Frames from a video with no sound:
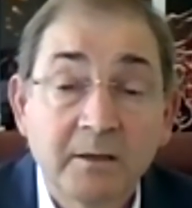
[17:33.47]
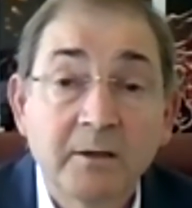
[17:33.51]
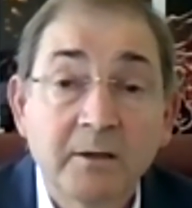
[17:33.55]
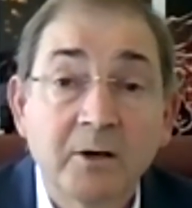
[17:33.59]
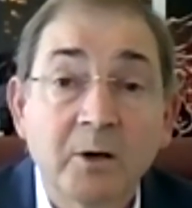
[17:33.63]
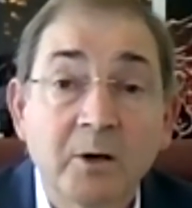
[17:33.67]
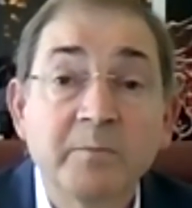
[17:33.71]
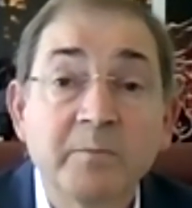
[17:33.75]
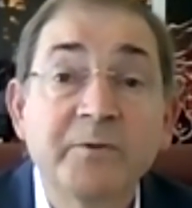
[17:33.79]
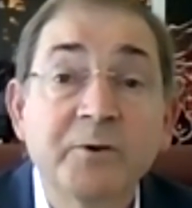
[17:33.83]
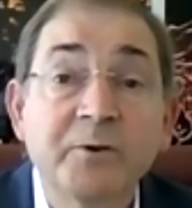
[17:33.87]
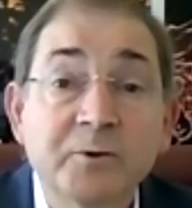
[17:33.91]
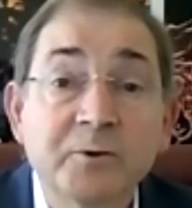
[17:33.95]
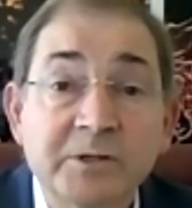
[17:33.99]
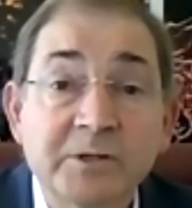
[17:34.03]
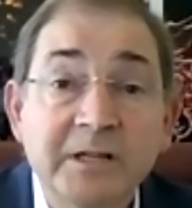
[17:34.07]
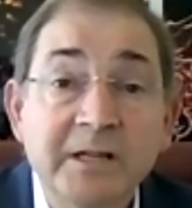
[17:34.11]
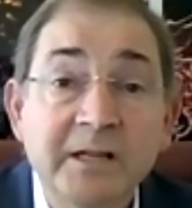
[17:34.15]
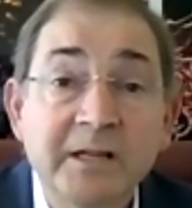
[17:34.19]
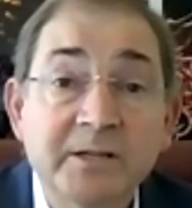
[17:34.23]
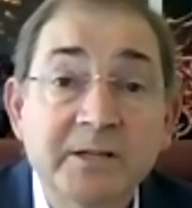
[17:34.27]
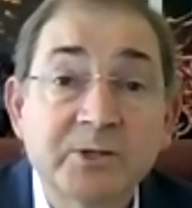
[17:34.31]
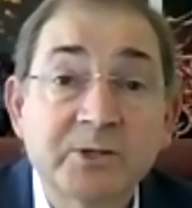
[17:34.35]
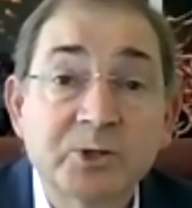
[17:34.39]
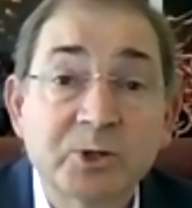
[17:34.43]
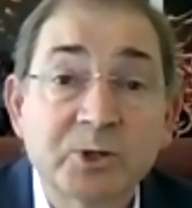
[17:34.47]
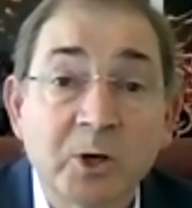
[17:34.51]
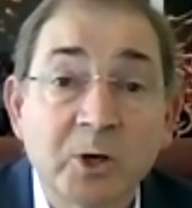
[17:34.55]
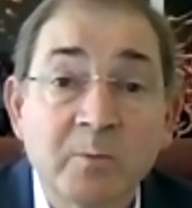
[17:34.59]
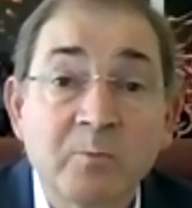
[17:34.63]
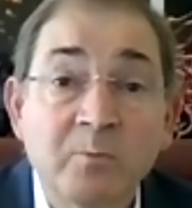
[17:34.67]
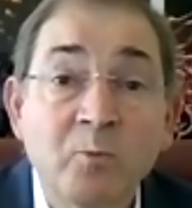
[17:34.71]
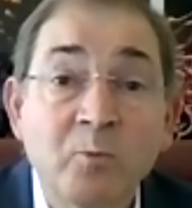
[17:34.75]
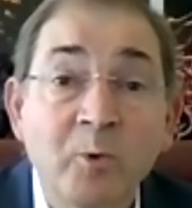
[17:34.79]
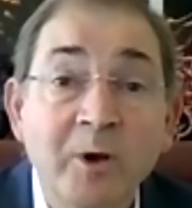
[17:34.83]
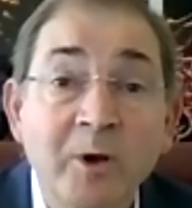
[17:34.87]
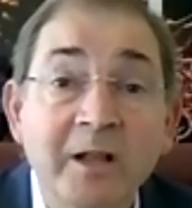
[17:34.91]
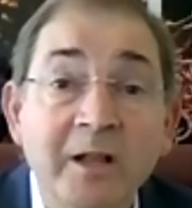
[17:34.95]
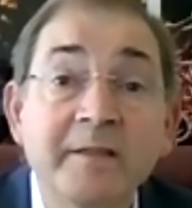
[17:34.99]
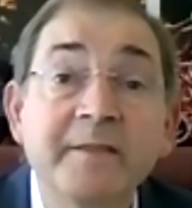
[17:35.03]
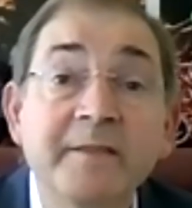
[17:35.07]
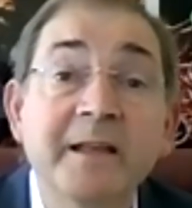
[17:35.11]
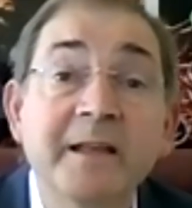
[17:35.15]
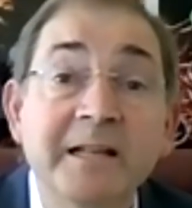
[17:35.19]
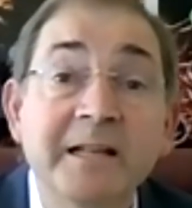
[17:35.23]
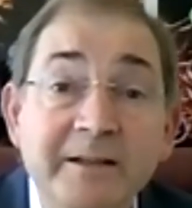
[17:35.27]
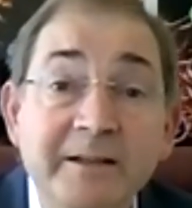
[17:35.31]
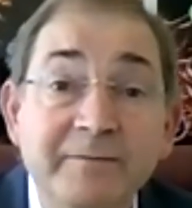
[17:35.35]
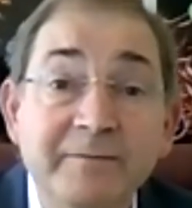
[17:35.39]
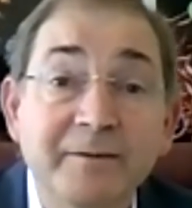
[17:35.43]
Obviously, some will
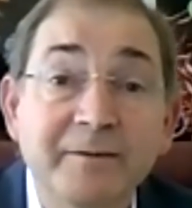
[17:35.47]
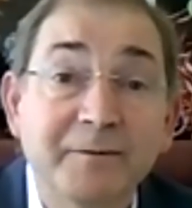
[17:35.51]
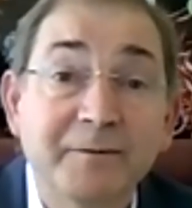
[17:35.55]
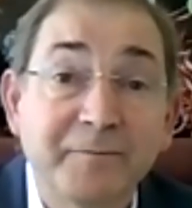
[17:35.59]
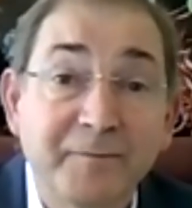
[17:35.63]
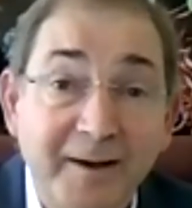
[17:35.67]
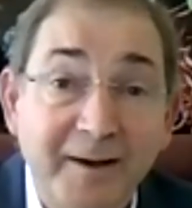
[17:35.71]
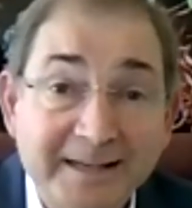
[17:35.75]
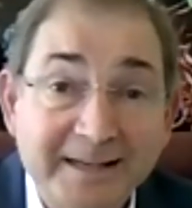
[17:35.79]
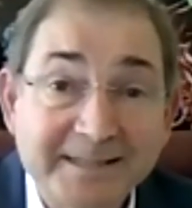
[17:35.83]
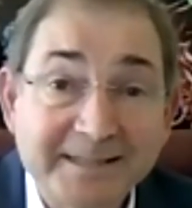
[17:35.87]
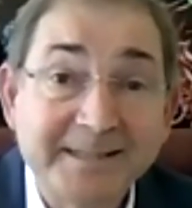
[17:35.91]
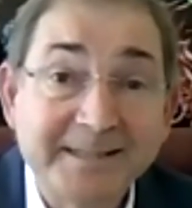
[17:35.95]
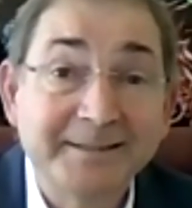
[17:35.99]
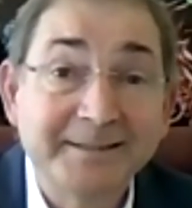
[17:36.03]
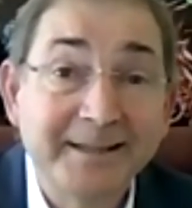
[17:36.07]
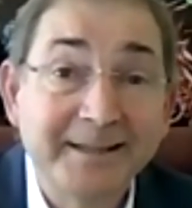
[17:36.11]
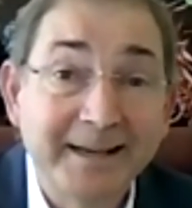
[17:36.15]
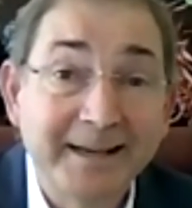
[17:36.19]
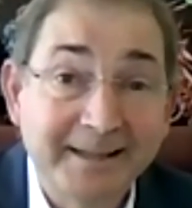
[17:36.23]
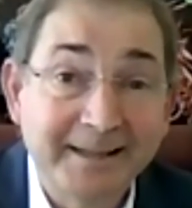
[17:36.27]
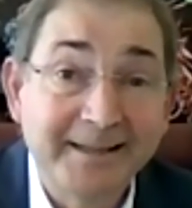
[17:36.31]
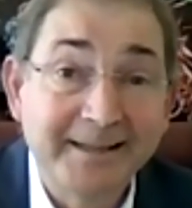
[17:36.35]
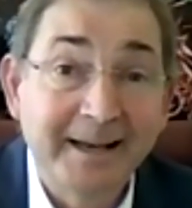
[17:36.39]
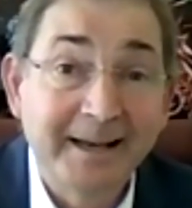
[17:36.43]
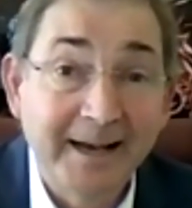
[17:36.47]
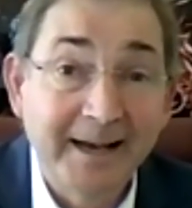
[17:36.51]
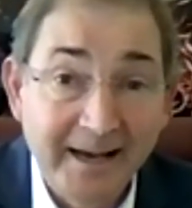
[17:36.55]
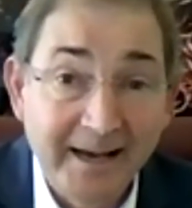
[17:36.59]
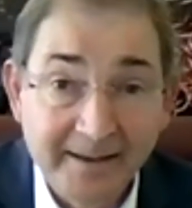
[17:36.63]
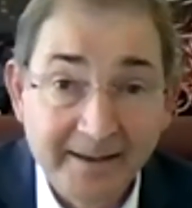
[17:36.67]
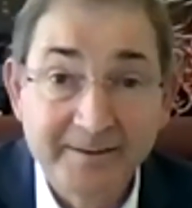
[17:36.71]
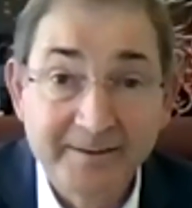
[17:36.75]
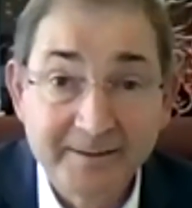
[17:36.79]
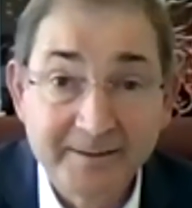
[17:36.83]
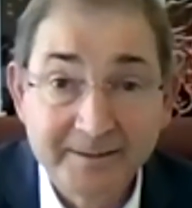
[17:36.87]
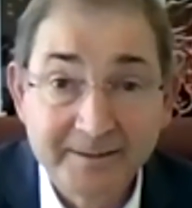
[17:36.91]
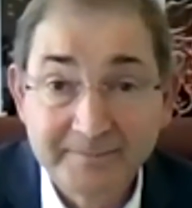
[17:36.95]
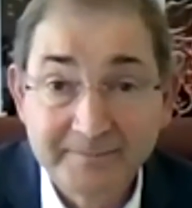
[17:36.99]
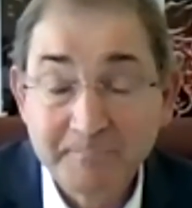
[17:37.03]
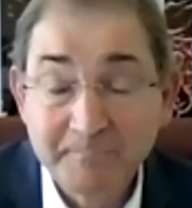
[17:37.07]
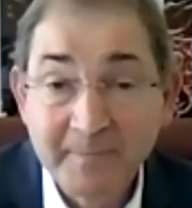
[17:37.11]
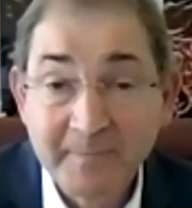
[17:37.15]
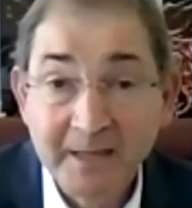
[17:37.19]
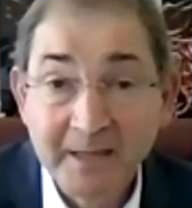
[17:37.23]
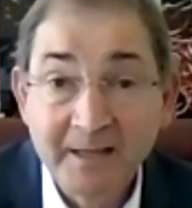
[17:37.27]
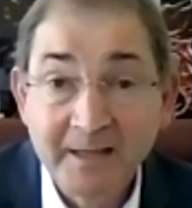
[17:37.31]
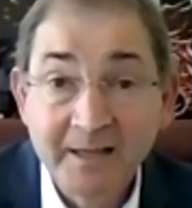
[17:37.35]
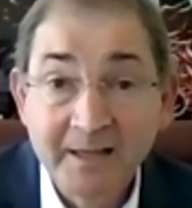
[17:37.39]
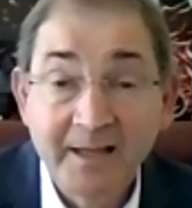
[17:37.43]
deliver faster than others.
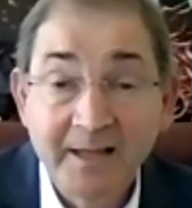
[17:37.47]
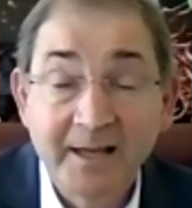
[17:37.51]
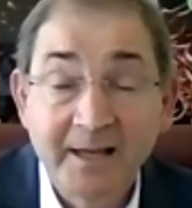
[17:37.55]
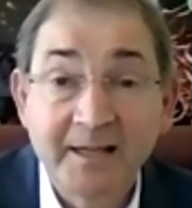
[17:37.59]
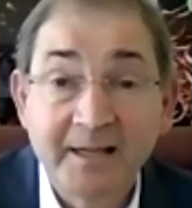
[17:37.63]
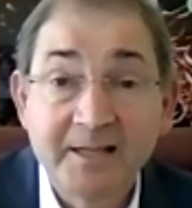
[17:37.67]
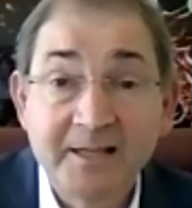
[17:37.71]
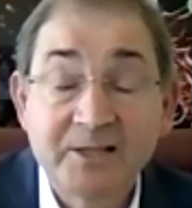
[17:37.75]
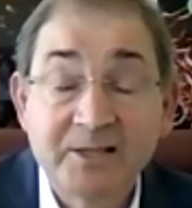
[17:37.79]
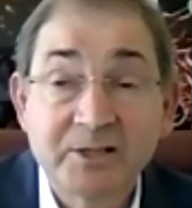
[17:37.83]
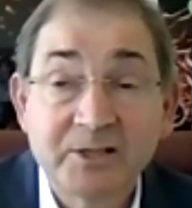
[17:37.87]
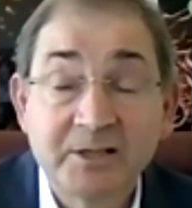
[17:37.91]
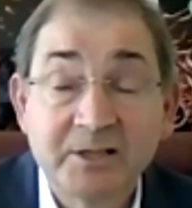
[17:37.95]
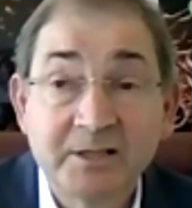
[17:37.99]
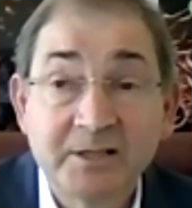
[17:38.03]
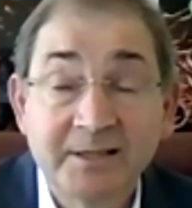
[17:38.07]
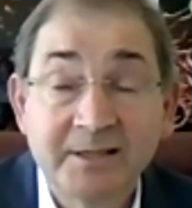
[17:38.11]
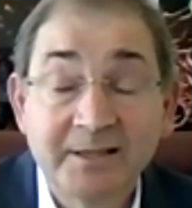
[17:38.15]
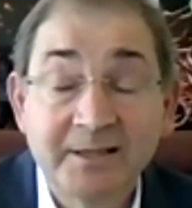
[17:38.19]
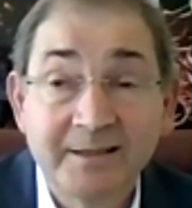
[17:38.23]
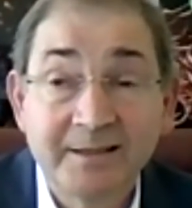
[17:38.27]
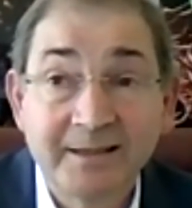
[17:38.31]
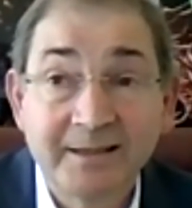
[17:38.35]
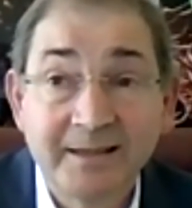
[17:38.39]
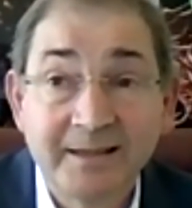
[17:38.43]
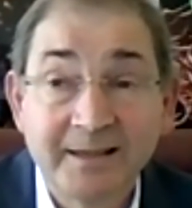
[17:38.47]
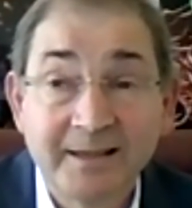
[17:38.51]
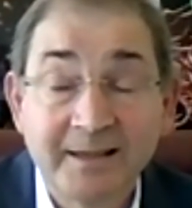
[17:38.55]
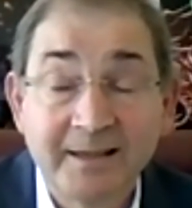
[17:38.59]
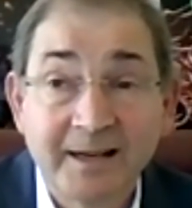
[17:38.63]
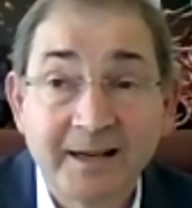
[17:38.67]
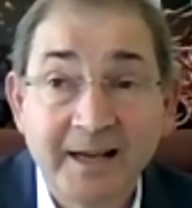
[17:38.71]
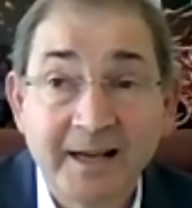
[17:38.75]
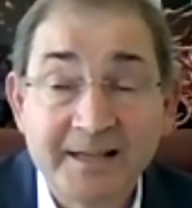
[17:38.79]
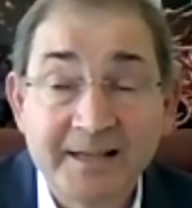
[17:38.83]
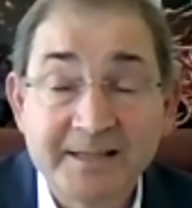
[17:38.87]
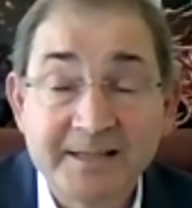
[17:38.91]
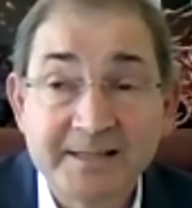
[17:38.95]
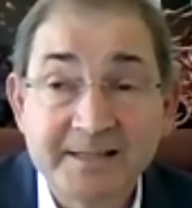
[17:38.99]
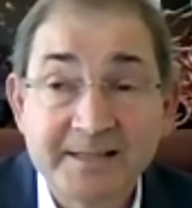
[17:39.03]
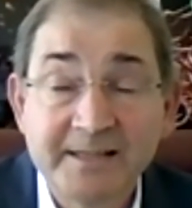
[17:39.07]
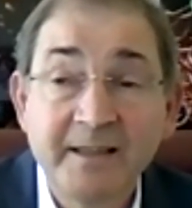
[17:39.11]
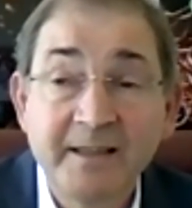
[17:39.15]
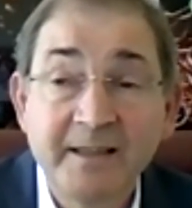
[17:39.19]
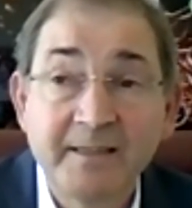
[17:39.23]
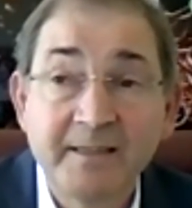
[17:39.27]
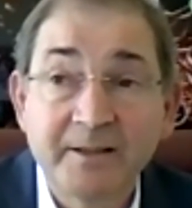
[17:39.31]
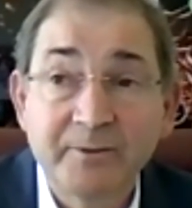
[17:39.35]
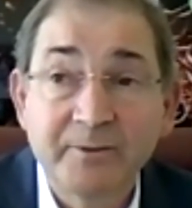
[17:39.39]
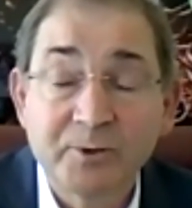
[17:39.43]
And I
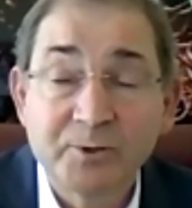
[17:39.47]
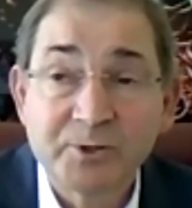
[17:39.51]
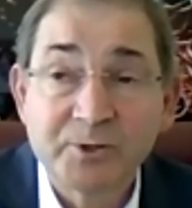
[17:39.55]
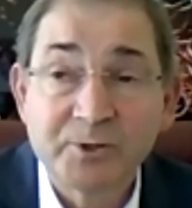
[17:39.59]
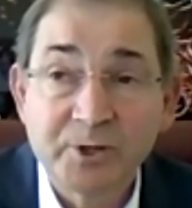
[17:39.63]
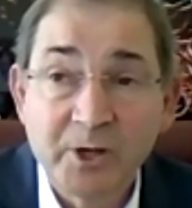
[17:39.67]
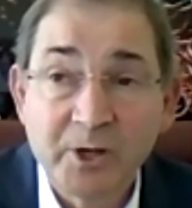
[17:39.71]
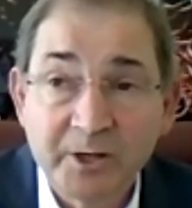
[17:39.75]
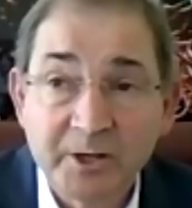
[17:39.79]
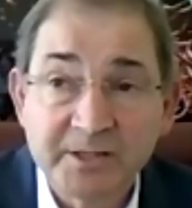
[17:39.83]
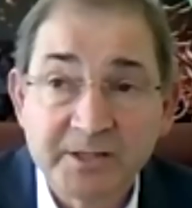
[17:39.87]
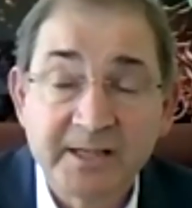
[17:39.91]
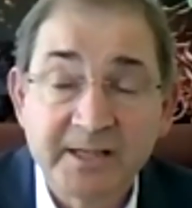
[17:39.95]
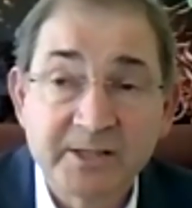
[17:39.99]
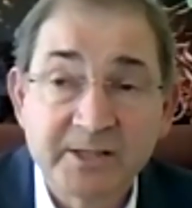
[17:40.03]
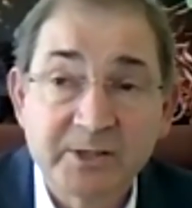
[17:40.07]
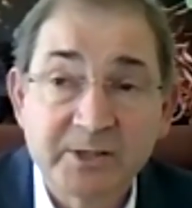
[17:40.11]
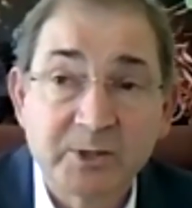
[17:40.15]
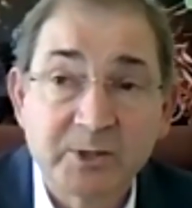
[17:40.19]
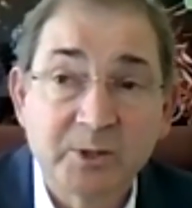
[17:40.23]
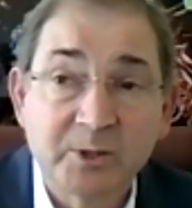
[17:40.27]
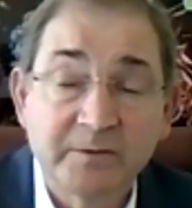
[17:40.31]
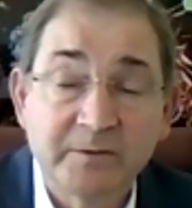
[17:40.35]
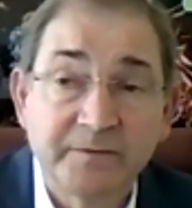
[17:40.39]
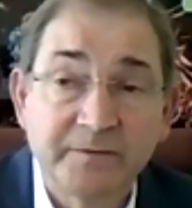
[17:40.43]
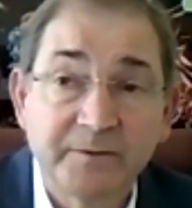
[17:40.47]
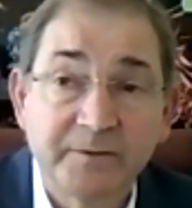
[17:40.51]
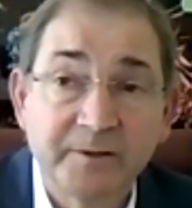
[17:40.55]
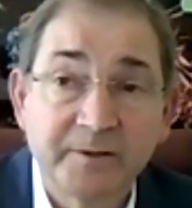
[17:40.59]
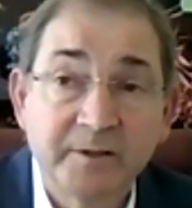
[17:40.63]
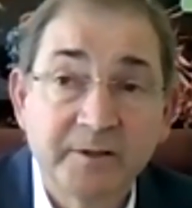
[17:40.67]
think that the success of